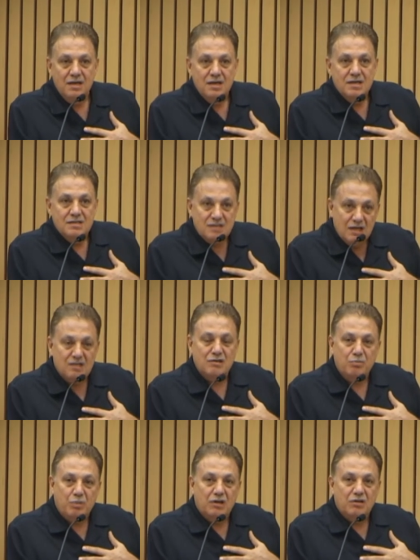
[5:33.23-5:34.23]
Certain
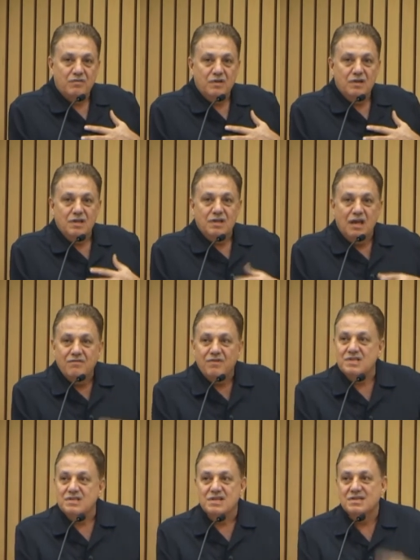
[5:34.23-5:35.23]
part of India, the
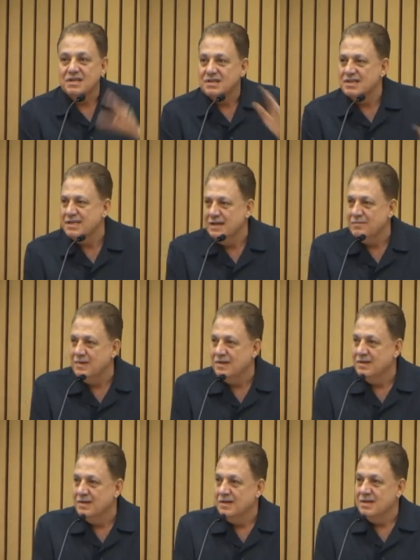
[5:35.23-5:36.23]
infrastructure the same.
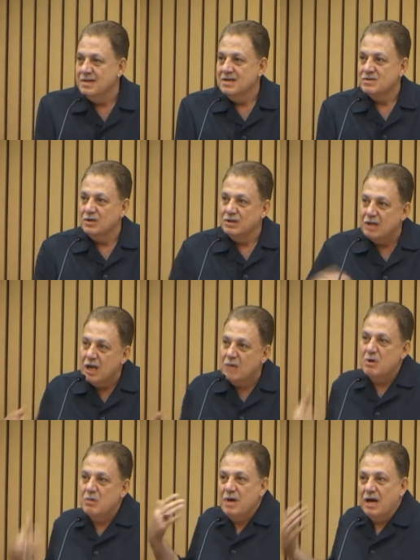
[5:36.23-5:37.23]
So take
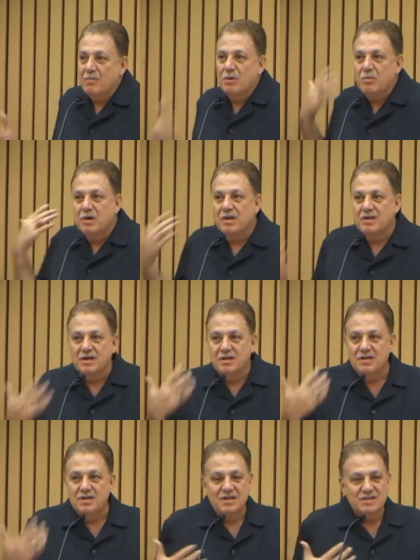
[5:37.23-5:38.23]
me back memory 30
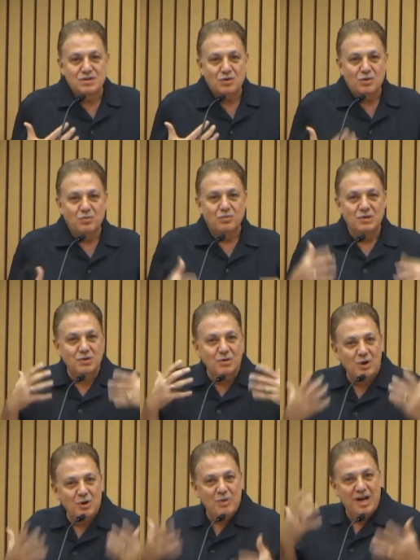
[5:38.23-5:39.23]
years. You know, you
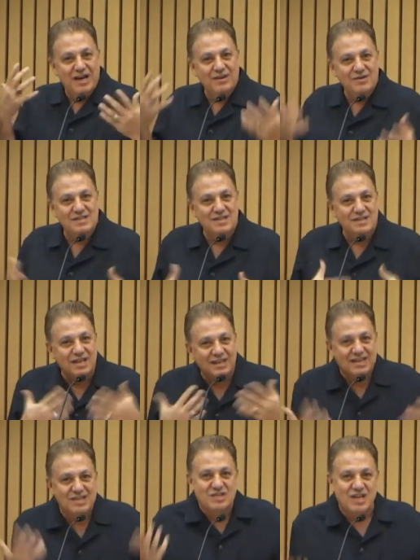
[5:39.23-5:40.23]
look back, you see
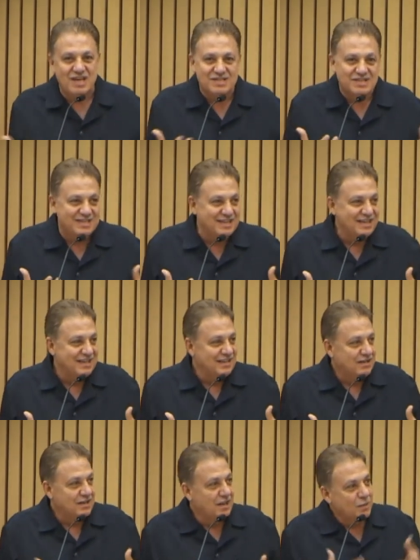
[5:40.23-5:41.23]
nothing changed.
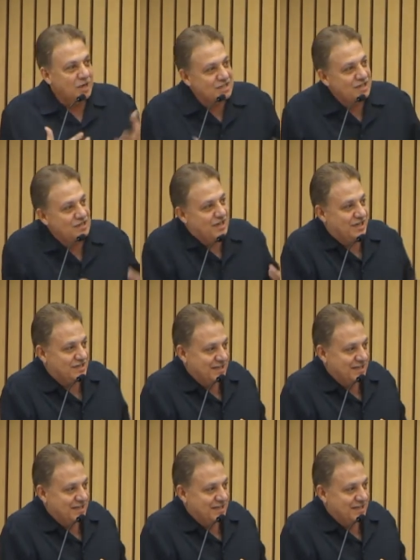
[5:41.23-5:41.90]
Then where is the change?